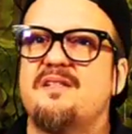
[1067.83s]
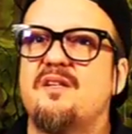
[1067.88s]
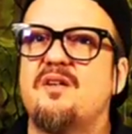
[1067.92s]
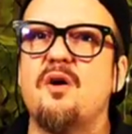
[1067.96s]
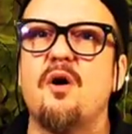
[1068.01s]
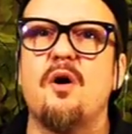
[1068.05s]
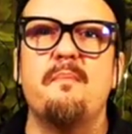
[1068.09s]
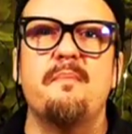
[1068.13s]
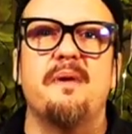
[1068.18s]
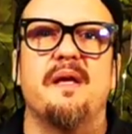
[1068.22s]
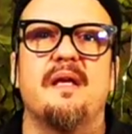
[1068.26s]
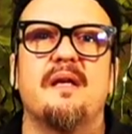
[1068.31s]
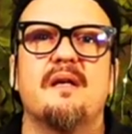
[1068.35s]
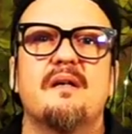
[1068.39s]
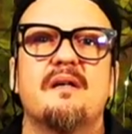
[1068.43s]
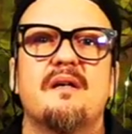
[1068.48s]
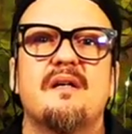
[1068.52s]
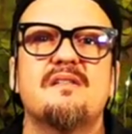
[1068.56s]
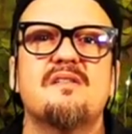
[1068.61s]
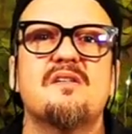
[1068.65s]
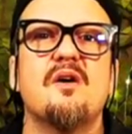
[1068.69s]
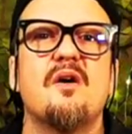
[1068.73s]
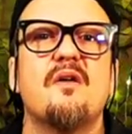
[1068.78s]
got me.
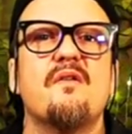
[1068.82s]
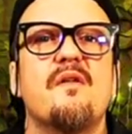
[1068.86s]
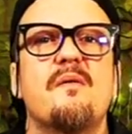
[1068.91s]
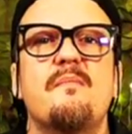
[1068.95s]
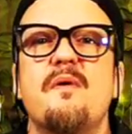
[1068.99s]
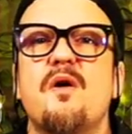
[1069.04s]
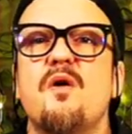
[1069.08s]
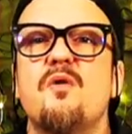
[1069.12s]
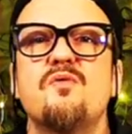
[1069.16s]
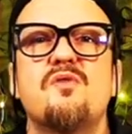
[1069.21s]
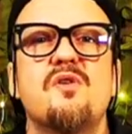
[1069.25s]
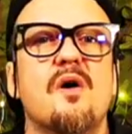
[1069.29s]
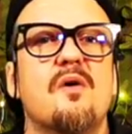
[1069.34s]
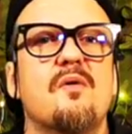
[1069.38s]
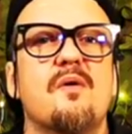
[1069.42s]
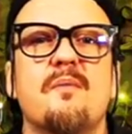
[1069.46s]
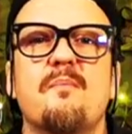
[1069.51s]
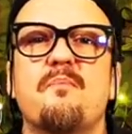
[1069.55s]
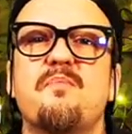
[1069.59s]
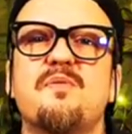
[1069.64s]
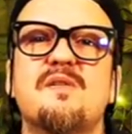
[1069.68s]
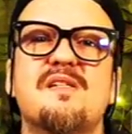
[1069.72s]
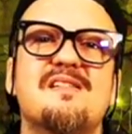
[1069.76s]
It's got the mojo.
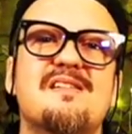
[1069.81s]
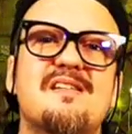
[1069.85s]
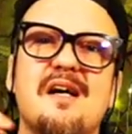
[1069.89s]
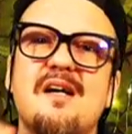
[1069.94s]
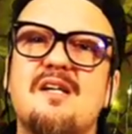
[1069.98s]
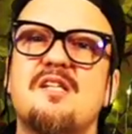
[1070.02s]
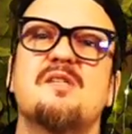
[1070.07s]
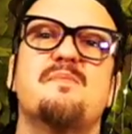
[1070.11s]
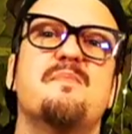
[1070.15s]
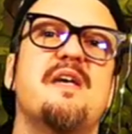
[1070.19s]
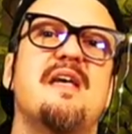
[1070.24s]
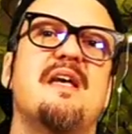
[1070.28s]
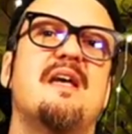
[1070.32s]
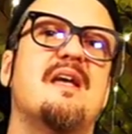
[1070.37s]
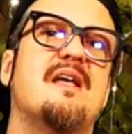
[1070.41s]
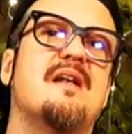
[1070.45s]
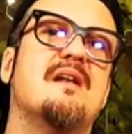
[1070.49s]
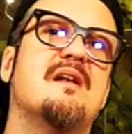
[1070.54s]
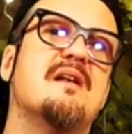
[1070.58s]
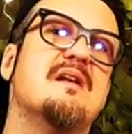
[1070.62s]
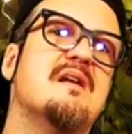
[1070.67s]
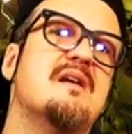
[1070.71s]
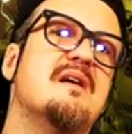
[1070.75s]
It sucks me
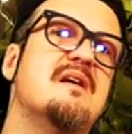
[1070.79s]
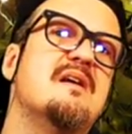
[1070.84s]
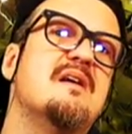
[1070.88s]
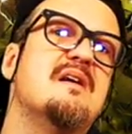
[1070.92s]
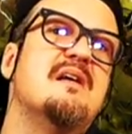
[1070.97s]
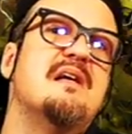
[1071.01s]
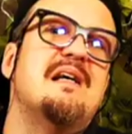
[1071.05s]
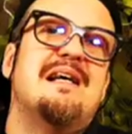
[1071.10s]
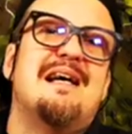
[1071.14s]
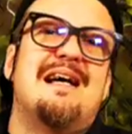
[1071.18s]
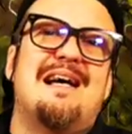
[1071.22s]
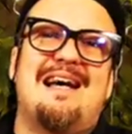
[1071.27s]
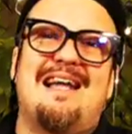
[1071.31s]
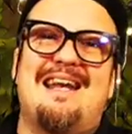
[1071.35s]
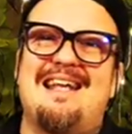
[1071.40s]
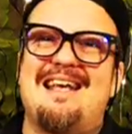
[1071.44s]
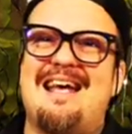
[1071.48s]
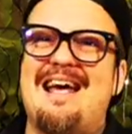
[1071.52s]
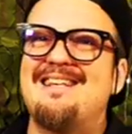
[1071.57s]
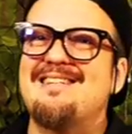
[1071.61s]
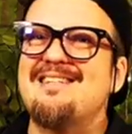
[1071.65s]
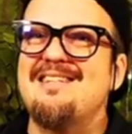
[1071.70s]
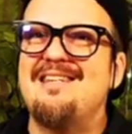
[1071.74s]
in, and
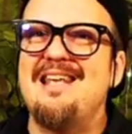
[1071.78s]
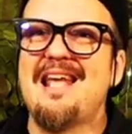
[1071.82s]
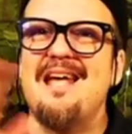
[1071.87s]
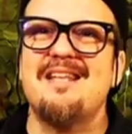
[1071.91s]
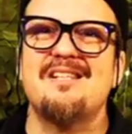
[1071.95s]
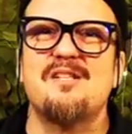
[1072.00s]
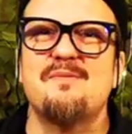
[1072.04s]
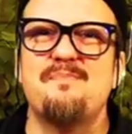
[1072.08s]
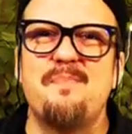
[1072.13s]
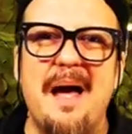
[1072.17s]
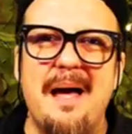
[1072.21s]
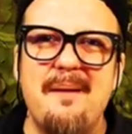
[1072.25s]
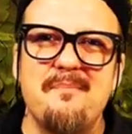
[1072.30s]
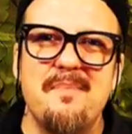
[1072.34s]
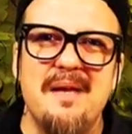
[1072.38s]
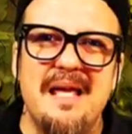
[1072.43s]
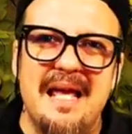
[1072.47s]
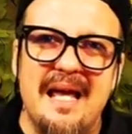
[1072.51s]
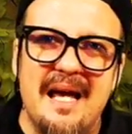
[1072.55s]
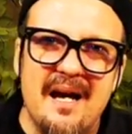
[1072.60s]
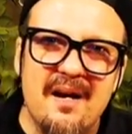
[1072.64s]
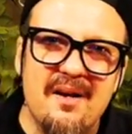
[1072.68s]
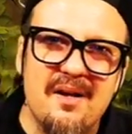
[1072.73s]
it hasn't yet spat
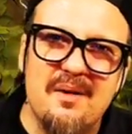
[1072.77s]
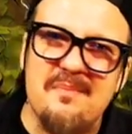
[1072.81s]
me out.